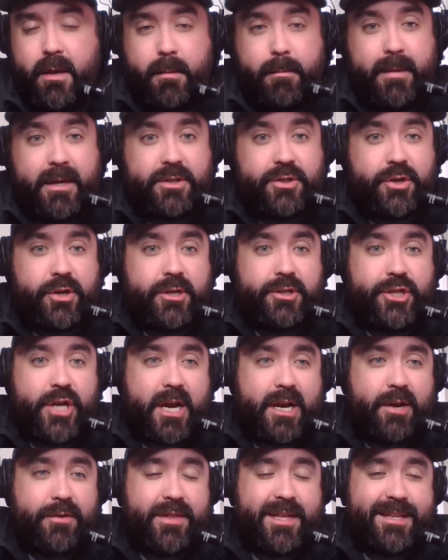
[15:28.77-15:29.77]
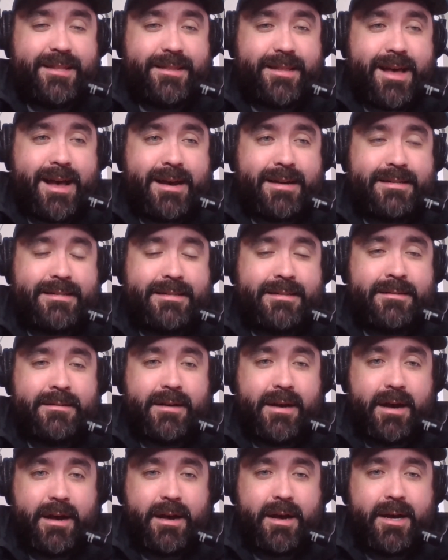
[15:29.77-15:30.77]
make sure you check out the Locked
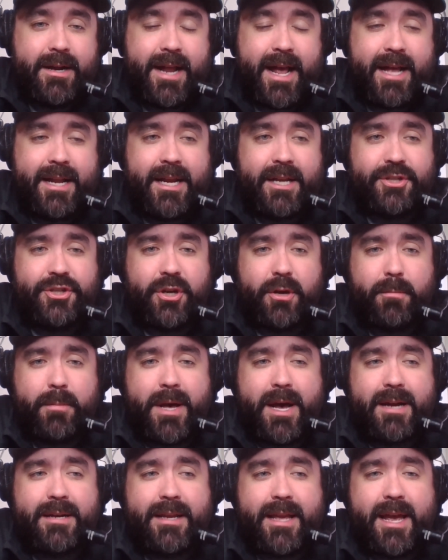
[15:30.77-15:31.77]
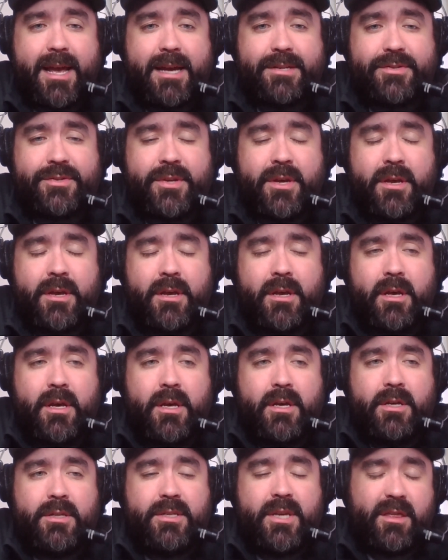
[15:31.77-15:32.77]
On N H L podcast
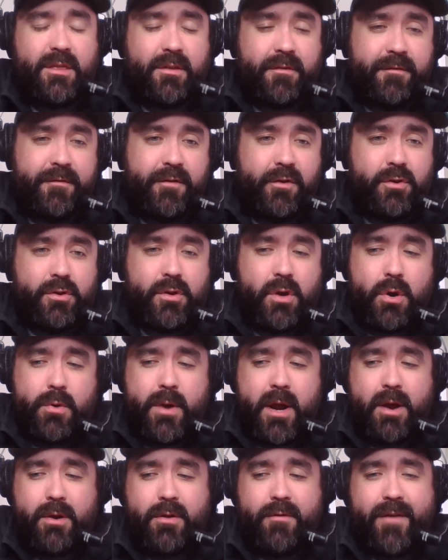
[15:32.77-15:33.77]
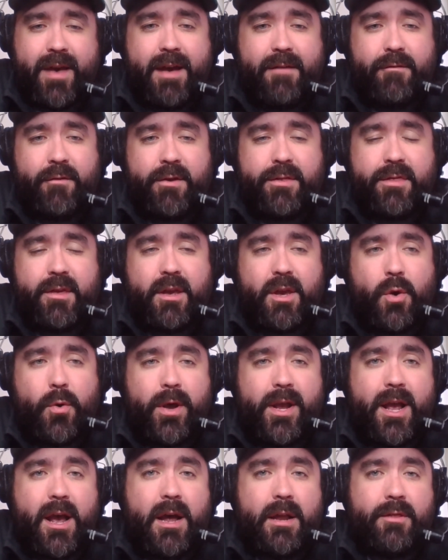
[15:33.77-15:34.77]
to get the full lowdown of everything
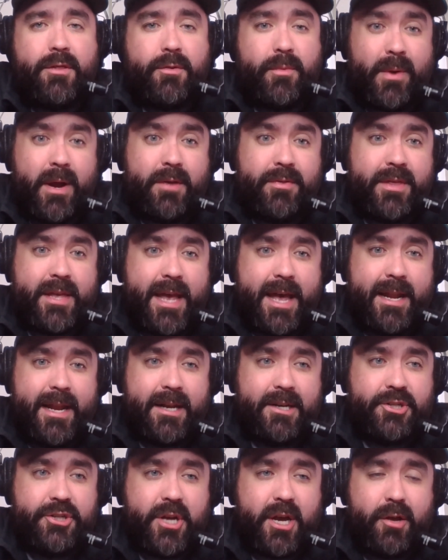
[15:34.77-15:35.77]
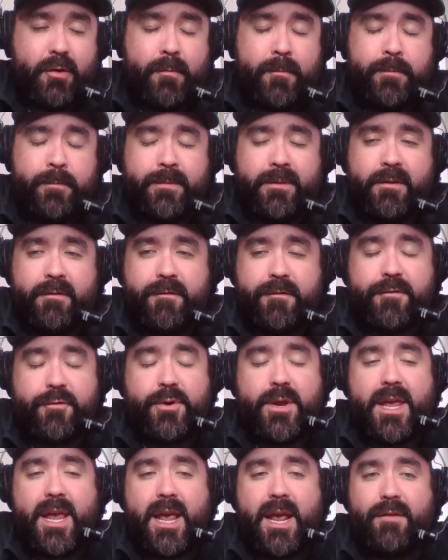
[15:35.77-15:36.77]
going on throughout the N H L,
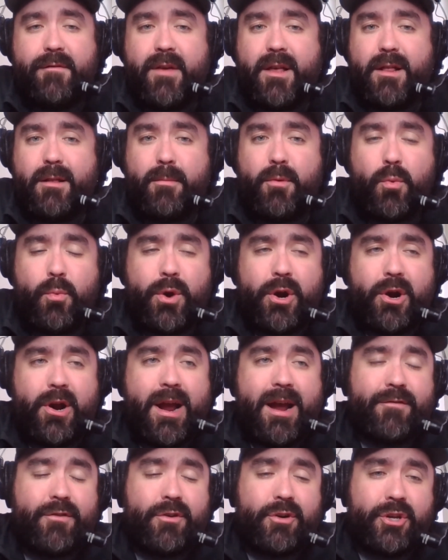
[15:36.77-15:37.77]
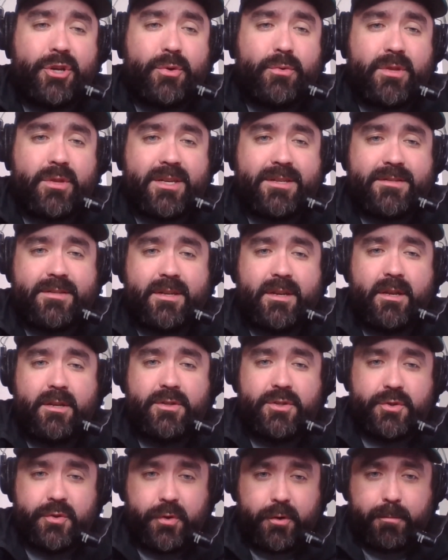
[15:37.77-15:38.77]
free and available wherever you listen
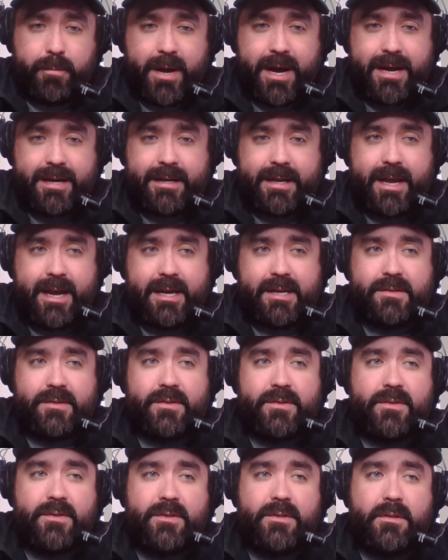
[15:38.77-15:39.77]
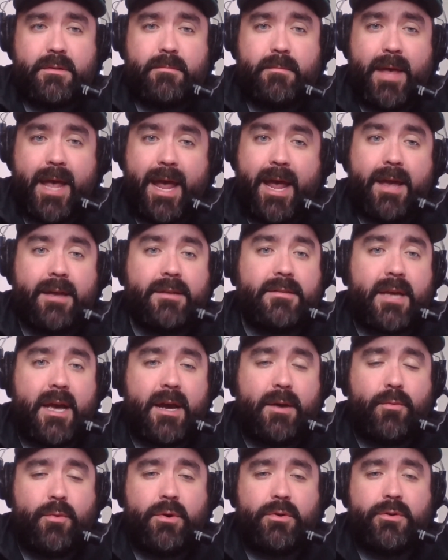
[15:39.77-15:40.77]
to your podcasts. And
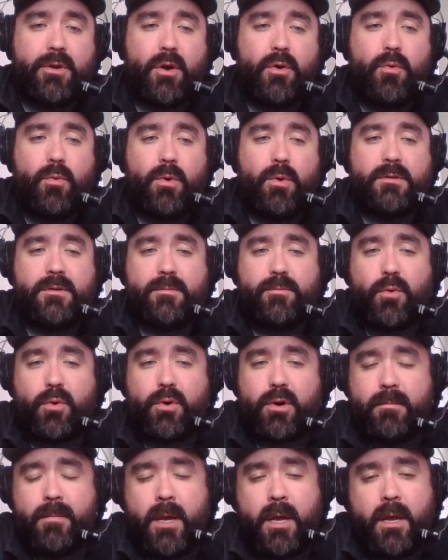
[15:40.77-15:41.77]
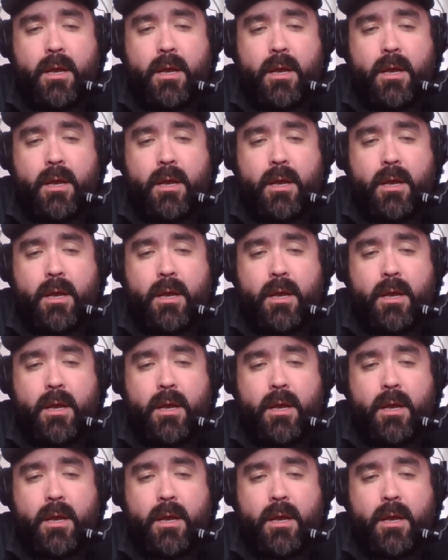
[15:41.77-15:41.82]
I will note once more